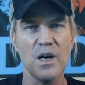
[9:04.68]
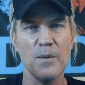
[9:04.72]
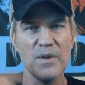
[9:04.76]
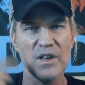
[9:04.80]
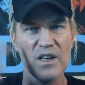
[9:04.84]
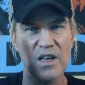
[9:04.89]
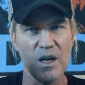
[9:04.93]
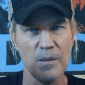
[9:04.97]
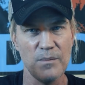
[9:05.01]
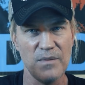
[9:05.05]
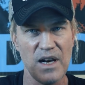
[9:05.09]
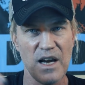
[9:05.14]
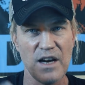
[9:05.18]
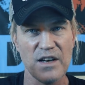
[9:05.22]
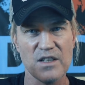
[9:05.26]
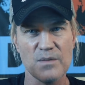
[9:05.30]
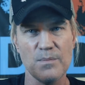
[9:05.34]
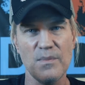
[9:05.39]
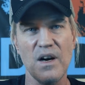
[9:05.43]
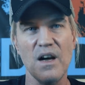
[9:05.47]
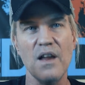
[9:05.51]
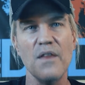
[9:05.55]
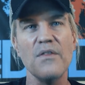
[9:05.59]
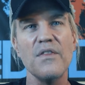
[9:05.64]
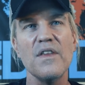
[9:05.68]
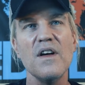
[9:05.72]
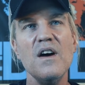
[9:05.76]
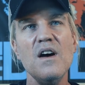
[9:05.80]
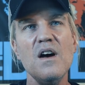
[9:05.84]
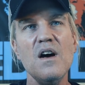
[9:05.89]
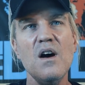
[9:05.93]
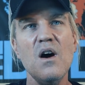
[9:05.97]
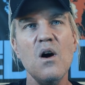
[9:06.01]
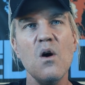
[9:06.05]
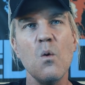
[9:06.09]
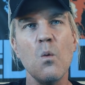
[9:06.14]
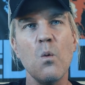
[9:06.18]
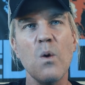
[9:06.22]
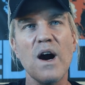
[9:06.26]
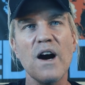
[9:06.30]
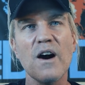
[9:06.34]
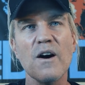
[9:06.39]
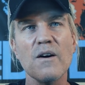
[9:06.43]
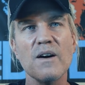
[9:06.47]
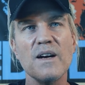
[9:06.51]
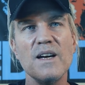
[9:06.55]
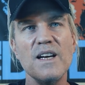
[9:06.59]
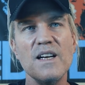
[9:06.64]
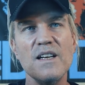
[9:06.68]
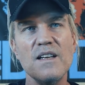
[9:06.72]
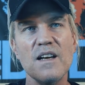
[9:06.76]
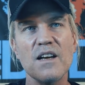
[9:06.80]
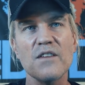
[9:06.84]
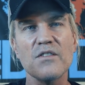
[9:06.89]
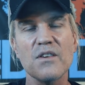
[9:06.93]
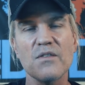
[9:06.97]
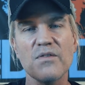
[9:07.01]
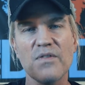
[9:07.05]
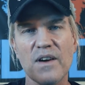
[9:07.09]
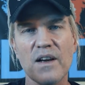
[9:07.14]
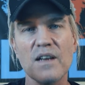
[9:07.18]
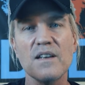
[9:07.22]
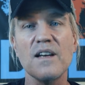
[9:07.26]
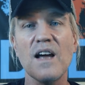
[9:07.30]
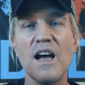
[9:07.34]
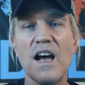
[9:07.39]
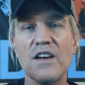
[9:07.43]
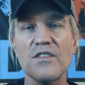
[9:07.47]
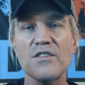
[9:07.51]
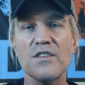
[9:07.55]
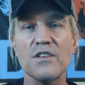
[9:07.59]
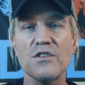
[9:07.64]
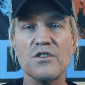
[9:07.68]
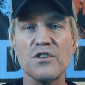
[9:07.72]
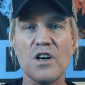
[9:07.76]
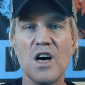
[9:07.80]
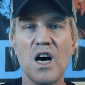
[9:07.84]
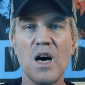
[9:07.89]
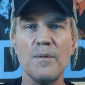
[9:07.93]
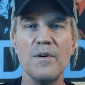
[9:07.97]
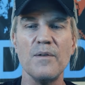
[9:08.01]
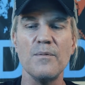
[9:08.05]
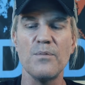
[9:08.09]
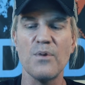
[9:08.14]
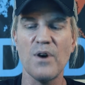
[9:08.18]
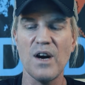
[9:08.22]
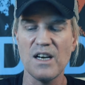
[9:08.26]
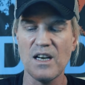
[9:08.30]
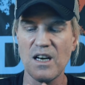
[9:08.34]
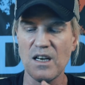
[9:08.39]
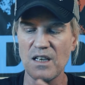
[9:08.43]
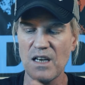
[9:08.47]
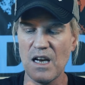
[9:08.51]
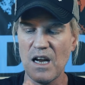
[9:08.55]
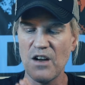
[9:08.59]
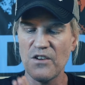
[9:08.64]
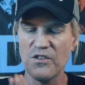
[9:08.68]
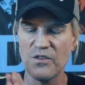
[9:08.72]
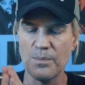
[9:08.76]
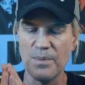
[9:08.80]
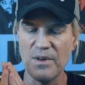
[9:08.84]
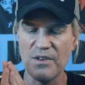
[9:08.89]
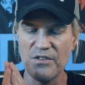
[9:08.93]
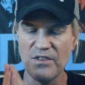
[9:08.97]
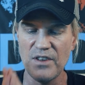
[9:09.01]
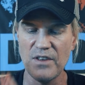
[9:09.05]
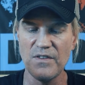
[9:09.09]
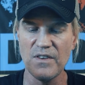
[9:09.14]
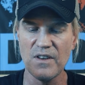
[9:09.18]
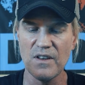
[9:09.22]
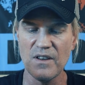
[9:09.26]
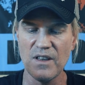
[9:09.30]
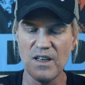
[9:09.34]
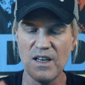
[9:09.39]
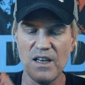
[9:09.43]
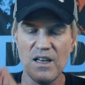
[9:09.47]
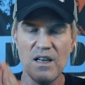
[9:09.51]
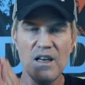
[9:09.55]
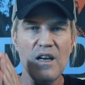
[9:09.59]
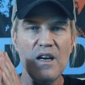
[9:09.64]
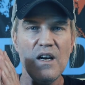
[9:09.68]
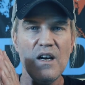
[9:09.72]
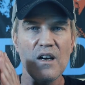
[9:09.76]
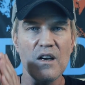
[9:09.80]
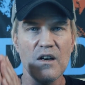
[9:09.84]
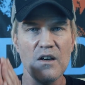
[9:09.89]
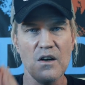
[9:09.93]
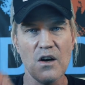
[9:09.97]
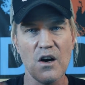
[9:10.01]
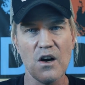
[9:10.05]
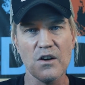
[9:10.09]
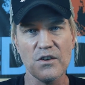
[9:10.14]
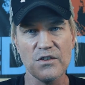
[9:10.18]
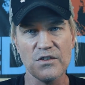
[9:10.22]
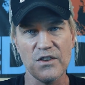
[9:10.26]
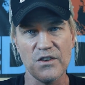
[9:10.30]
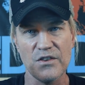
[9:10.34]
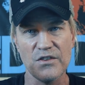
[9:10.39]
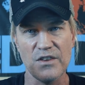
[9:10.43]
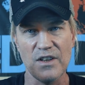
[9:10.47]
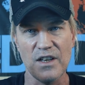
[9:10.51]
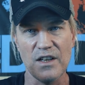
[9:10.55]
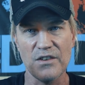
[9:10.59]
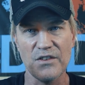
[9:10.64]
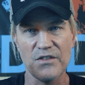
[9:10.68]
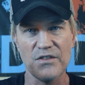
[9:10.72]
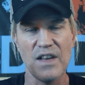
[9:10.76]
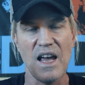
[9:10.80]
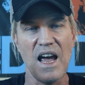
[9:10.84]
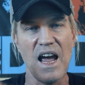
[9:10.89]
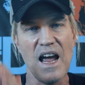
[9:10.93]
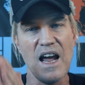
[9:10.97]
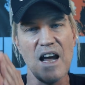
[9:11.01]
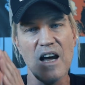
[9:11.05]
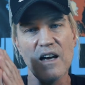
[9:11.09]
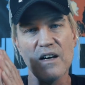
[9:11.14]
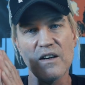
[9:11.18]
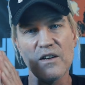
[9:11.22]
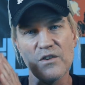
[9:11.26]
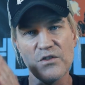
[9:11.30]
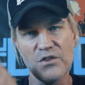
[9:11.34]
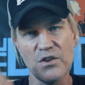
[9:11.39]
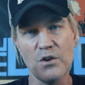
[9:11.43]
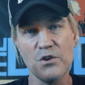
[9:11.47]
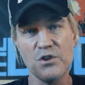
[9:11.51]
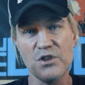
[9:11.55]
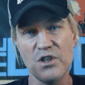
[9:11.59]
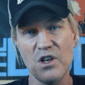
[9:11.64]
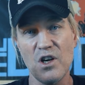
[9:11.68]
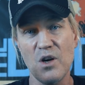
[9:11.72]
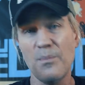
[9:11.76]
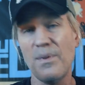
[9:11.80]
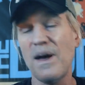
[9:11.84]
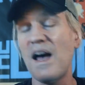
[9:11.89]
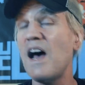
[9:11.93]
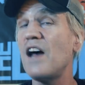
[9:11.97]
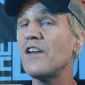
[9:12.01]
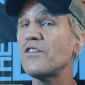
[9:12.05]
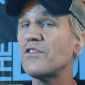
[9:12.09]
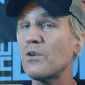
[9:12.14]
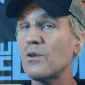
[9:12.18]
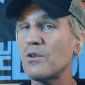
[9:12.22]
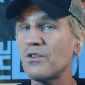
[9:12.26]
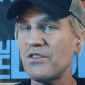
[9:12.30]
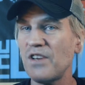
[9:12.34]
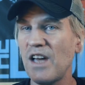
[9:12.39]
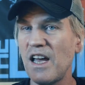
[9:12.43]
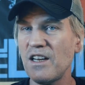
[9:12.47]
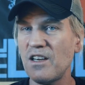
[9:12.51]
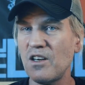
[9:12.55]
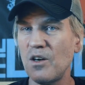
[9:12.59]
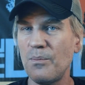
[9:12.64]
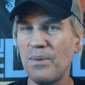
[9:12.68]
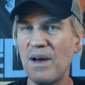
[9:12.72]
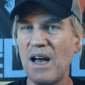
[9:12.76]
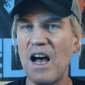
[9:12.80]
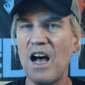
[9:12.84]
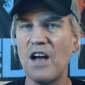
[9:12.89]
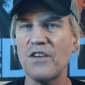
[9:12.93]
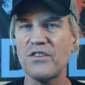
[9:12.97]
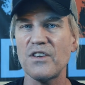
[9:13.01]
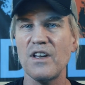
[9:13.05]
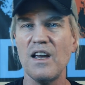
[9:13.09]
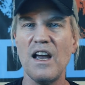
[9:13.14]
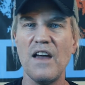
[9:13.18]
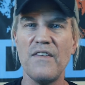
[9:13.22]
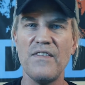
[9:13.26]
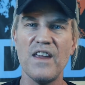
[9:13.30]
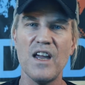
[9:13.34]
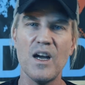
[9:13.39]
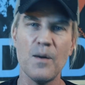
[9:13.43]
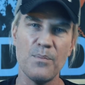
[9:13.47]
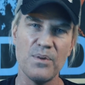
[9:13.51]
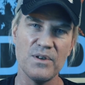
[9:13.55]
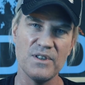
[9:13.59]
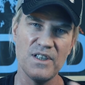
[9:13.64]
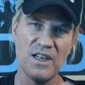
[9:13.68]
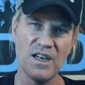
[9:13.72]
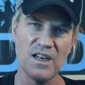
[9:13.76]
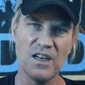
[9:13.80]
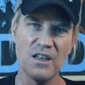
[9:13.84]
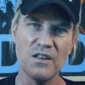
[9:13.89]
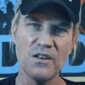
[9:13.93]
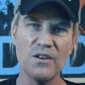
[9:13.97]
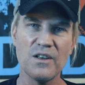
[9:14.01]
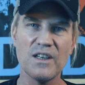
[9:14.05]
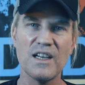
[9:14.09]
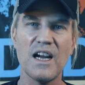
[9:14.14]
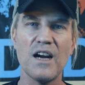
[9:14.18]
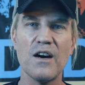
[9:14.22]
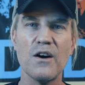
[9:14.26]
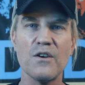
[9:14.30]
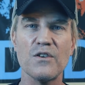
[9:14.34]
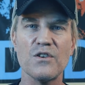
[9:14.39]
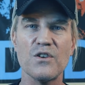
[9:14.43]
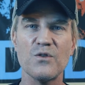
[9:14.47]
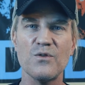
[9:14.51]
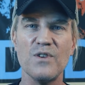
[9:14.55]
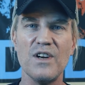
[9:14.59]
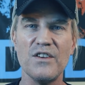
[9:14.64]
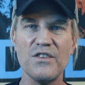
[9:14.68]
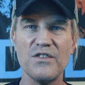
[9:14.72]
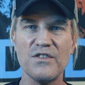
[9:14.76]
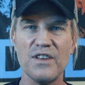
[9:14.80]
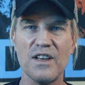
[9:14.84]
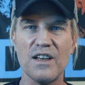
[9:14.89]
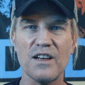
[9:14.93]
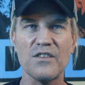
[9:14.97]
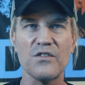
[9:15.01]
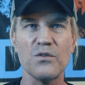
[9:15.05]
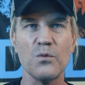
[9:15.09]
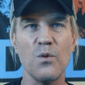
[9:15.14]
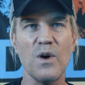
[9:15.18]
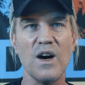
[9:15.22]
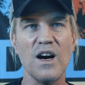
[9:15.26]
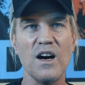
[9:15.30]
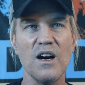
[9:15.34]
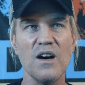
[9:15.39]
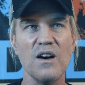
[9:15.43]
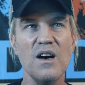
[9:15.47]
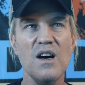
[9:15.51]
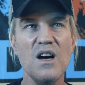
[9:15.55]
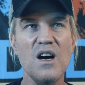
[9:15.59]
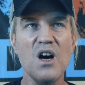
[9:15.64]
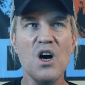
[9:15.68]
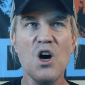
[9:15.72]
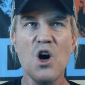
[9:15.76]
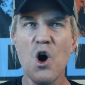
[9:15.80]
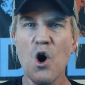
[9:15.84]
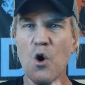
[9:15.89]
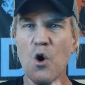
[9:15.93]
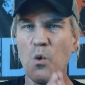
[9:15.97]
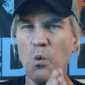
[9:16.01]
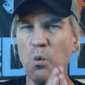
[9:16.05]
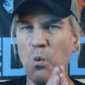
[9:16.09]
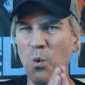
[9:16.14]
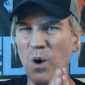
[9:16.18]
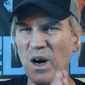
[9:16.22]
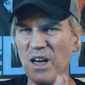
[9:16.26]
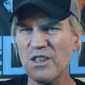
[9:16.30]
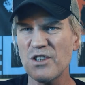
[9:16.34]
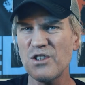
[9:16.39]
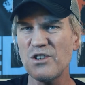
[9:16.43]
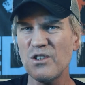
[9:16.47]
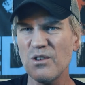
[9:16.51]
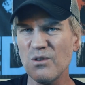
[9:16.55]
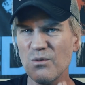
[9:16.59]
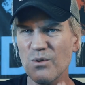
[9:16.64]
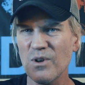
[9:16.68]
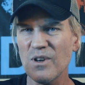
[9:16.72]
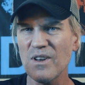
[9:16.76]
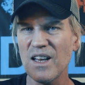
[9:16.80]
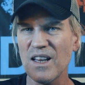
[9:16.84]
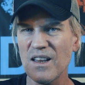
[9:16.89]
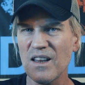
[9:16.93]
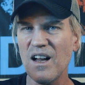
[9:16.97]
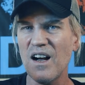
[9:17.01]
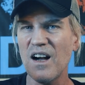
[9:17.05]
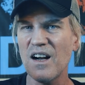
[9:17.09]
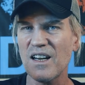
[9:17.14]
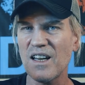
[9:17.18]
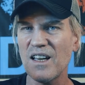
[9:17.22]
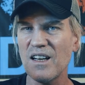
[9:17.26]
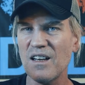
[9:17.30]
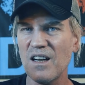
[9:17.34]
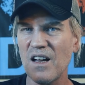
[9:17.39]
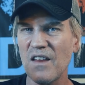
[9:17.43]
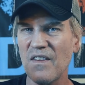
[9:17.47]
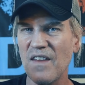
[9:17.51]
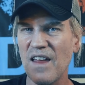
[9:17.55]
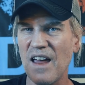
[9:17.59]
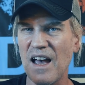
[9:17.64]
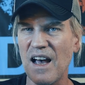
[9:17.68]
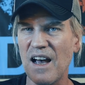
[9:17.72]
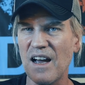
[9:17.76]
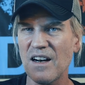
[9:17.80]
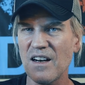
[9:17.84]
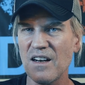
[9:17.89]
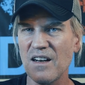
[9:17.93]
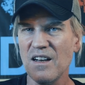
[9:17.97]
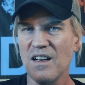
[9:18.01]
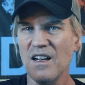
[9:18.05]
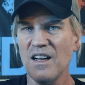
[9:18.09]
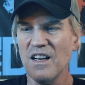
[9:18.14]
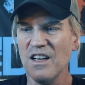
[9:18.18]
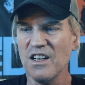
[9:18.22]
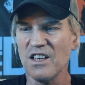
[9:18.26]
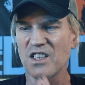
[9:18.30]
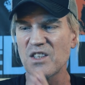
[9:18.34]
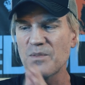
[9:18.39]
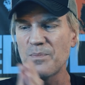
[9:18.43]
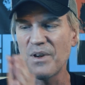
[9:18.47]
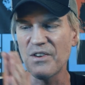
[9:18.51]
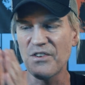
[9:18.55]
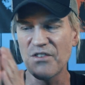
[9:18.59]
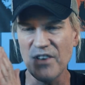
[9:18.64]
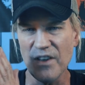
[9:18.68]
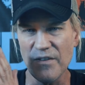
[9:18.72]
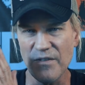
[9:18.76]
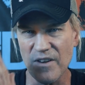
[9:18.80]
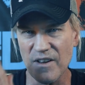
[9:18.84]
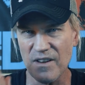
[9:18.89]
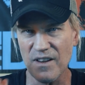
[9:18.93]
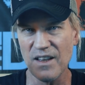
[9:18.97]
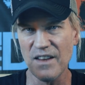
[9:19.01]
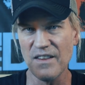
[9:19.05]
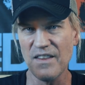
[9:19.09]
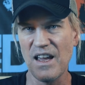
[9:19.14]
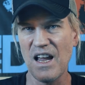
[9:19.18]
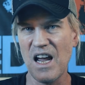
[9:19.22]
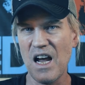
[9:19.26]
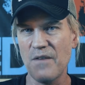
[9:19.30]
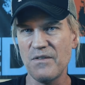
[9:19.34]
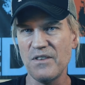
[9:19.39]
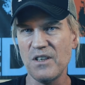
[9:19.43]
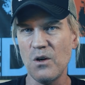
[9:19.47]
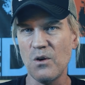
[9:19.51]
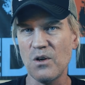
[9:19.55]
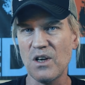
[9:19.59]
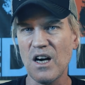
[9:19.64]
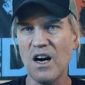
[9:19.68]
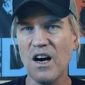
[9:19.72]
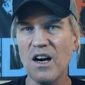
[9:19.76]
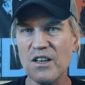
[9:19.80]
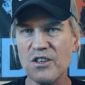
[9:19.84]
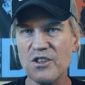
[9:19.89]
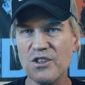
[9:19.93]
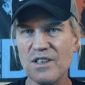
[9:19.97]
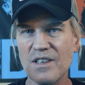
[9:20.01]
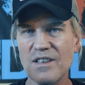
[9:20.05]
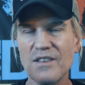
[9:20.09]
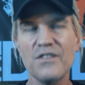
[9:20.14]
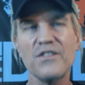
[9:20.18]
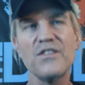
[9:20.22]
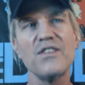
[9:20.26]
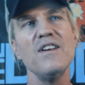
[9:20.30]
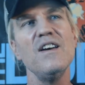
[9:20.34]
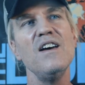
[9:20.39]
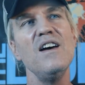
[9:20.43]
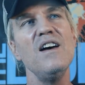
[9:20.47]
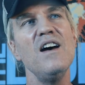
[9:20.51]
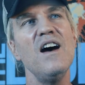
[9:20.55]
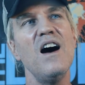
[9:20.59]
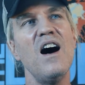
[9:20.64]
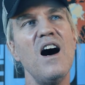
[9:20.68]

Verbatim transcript: coming up next month, where he does a fantastic job of breaking down specifically narcissists and sociopaths or psychopaths. And they have particular characteristics where once you really lock in on that, specifically, they have no conscience.